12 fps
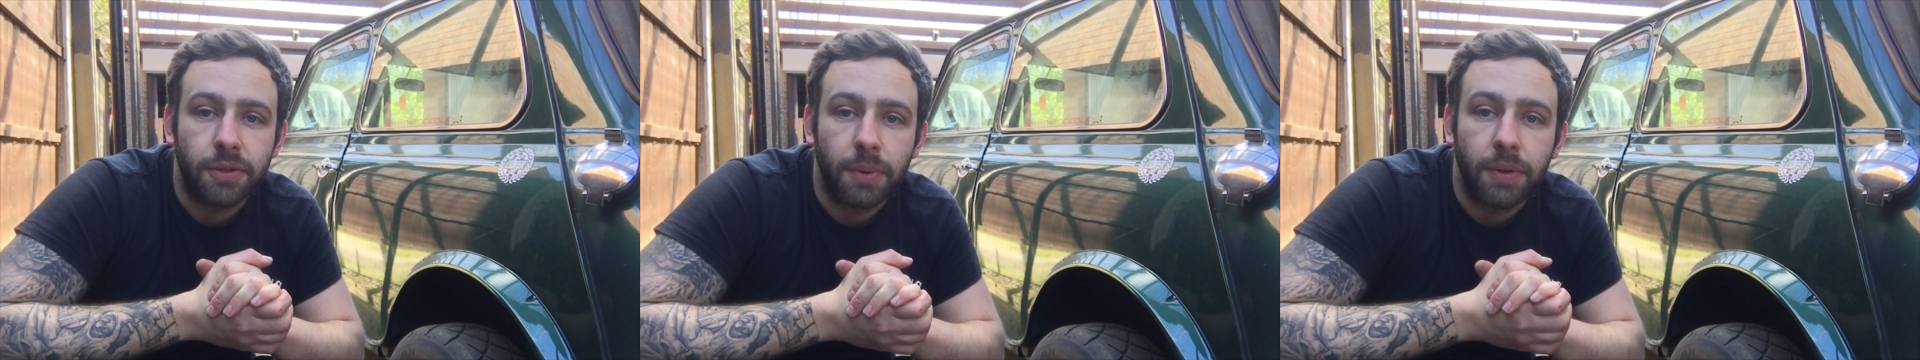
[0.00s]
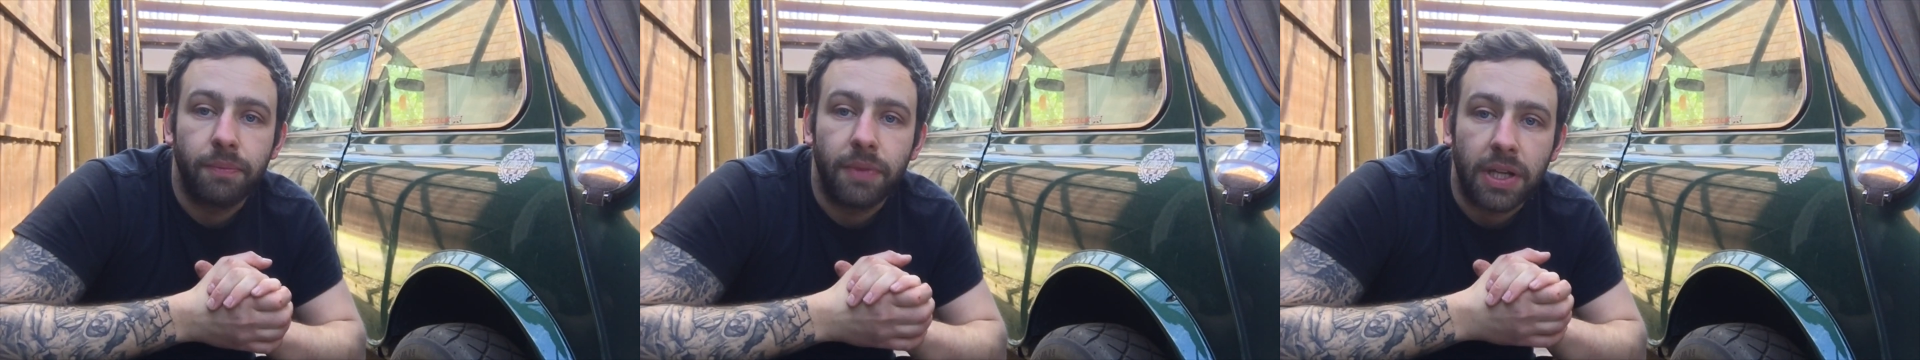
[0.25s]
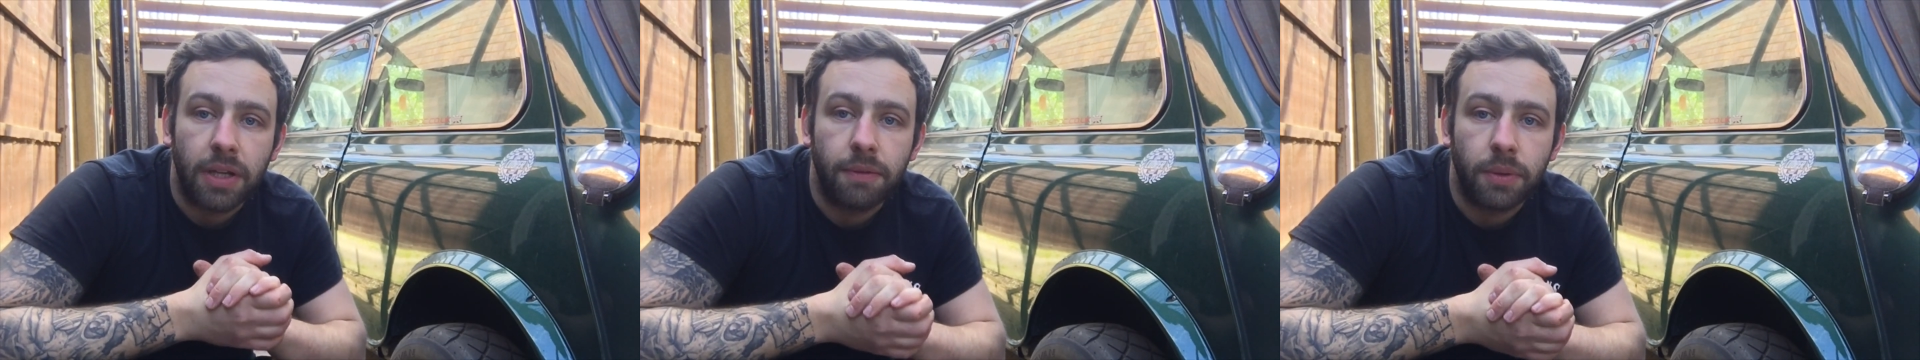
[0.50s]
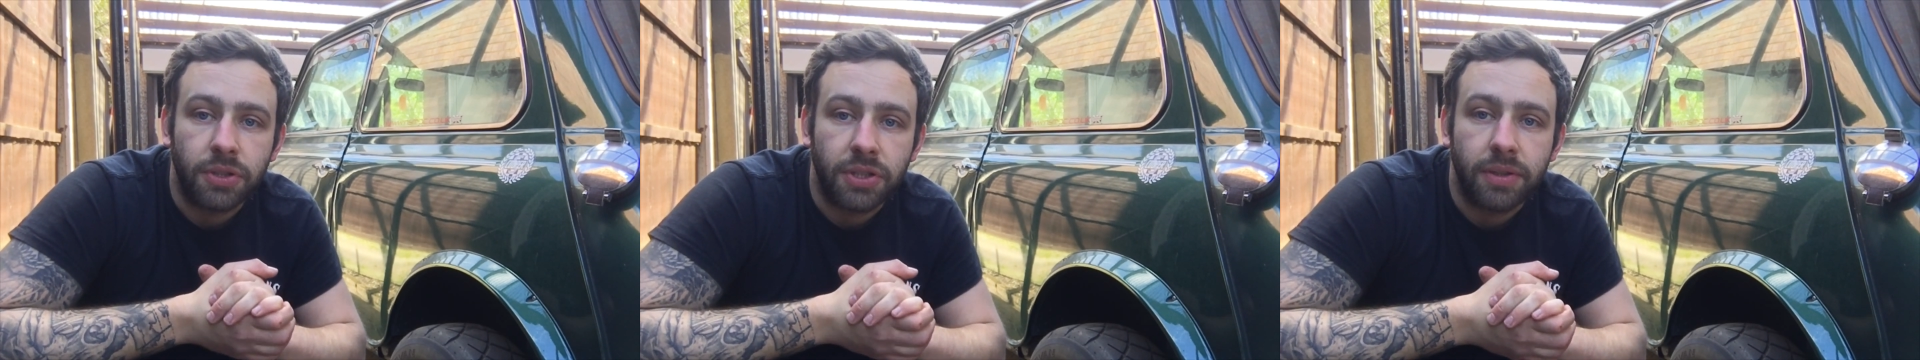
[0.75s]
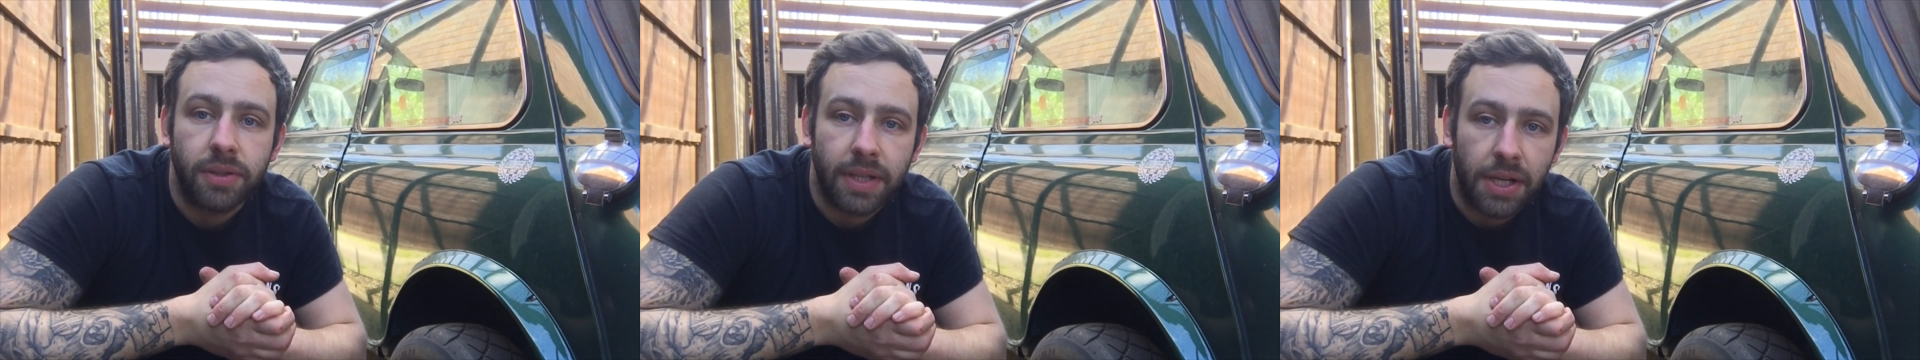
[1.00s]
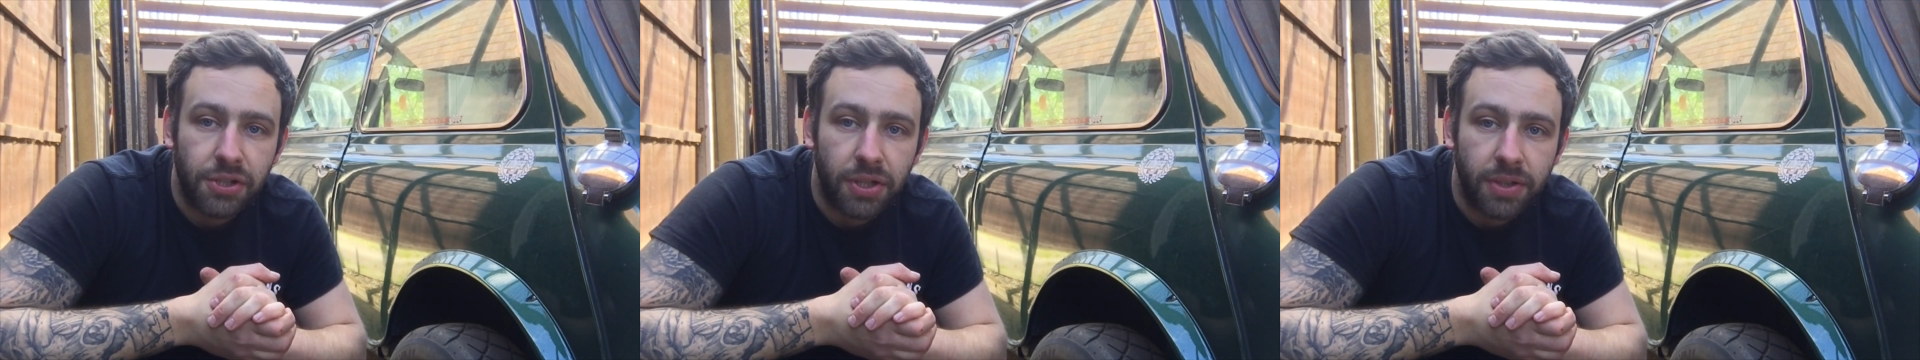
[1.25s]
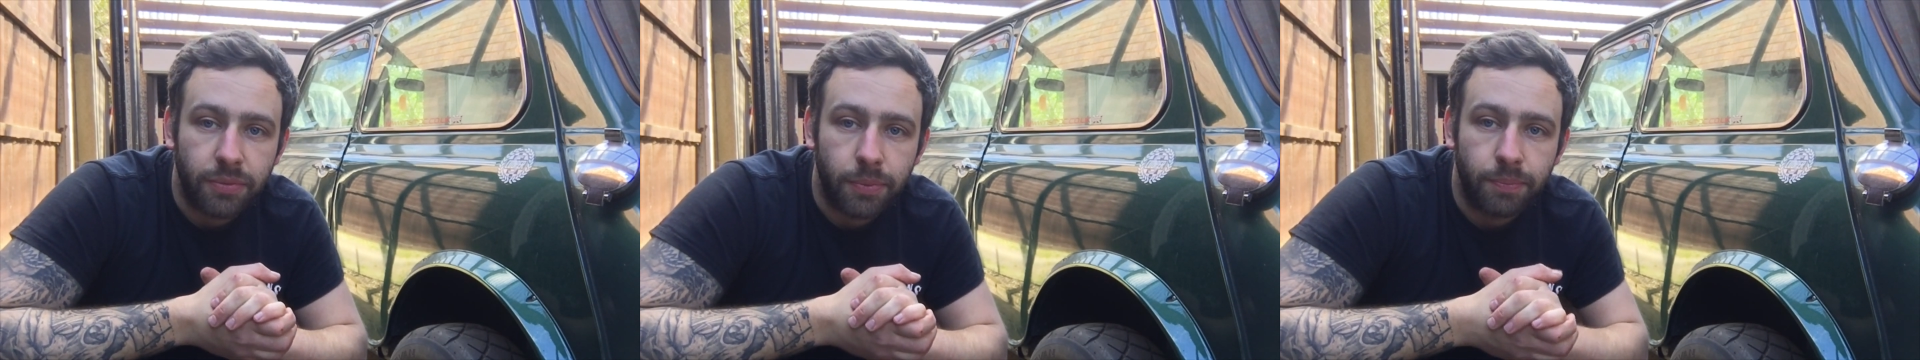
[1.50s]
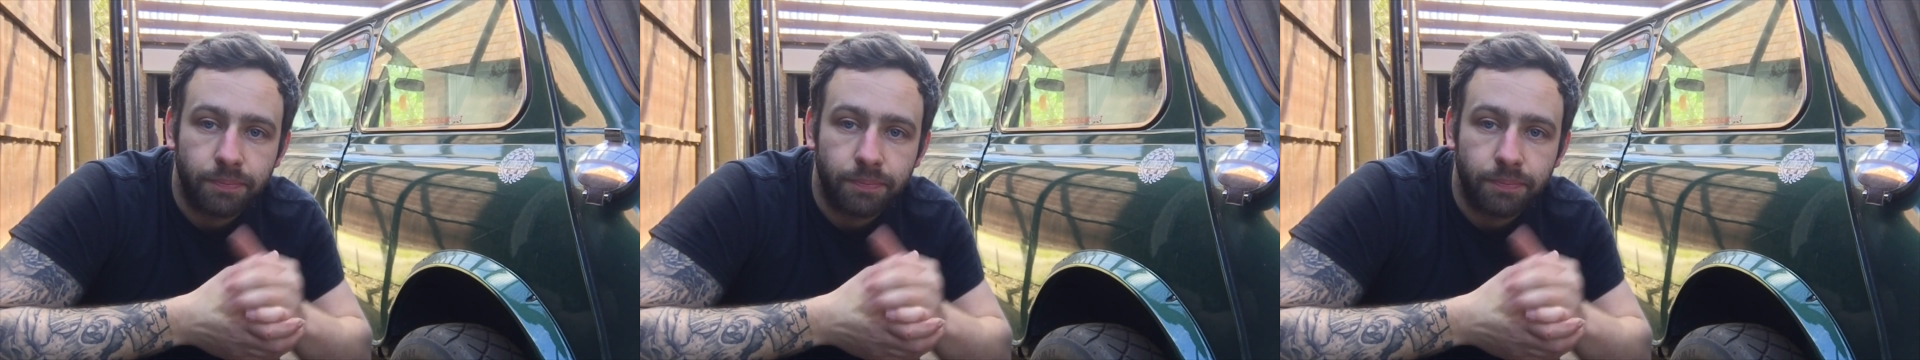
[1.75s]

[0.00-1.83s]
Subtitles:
but thank you for watching. Catch you in the next one.